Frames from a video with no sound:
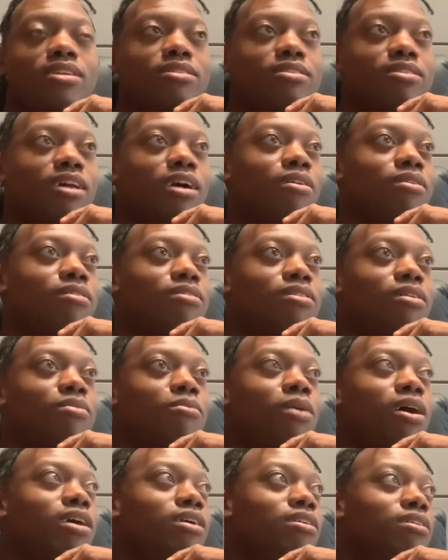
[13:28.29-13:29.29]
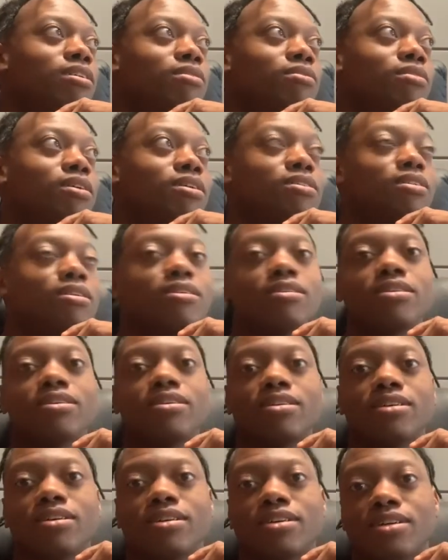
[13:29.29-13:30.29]
Yeah.
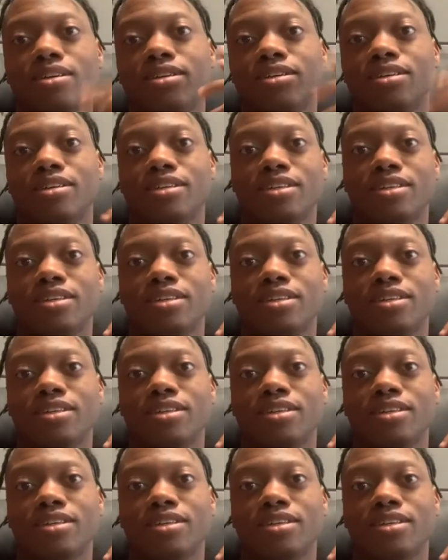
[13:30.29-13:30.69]
Vin Diesel black.